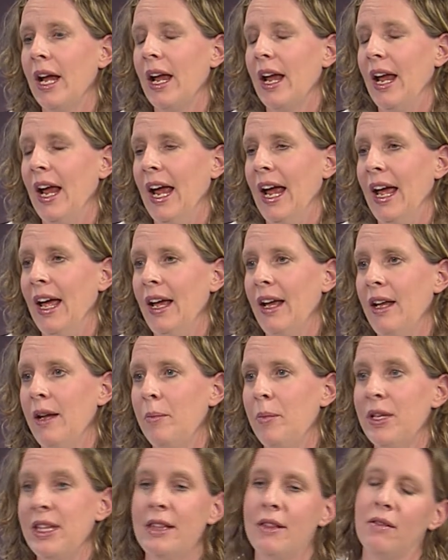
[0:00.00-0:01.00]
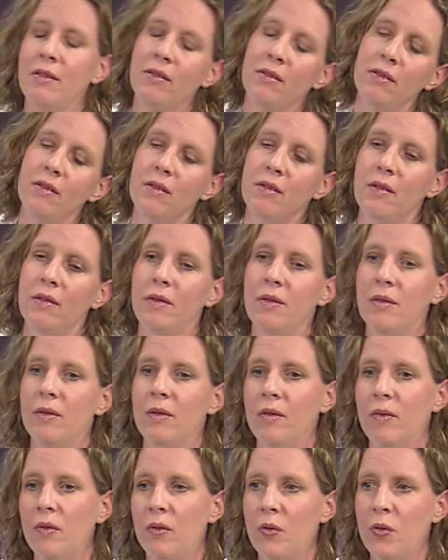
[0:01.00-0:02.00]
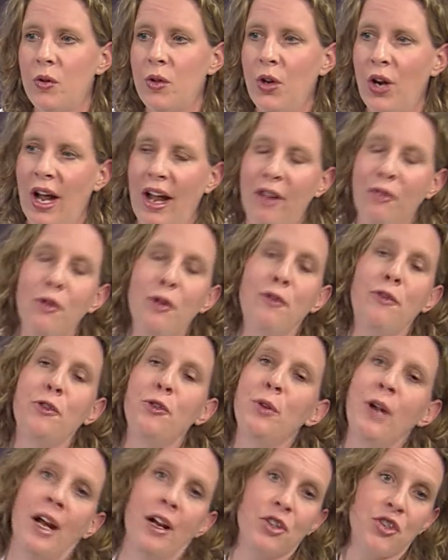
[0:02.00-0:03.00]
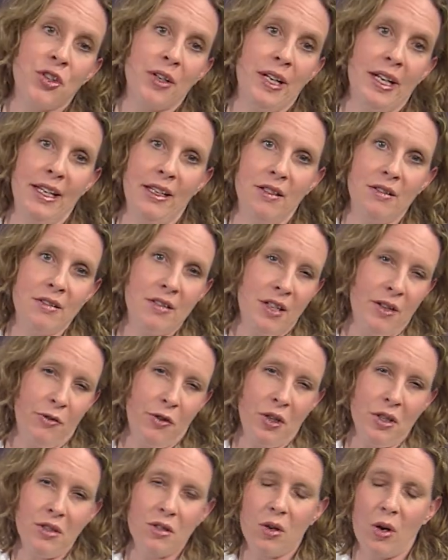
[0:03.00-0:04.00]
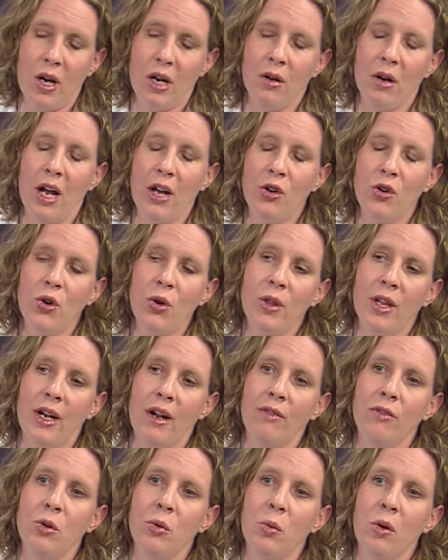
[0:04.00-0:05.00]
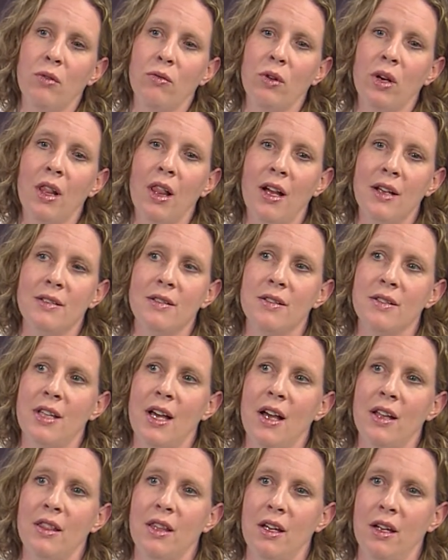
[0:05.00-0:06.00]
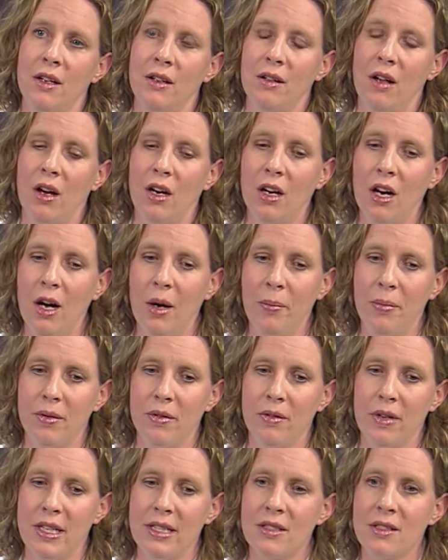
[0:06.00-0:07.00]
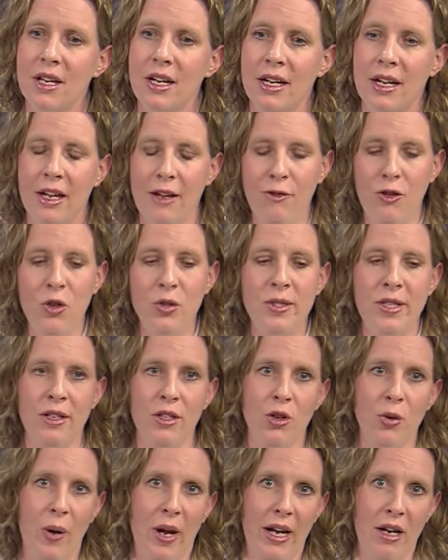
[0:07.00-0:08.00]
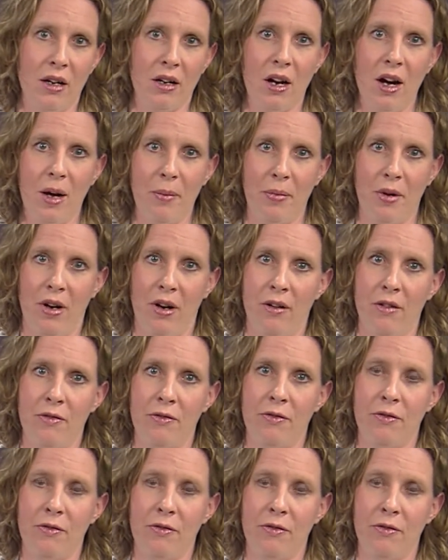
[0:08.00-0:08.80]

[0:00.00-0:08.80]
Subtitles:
but every food actually is different, so I don't know that everyone realizes that a cup, it's like if you said you ate a cup of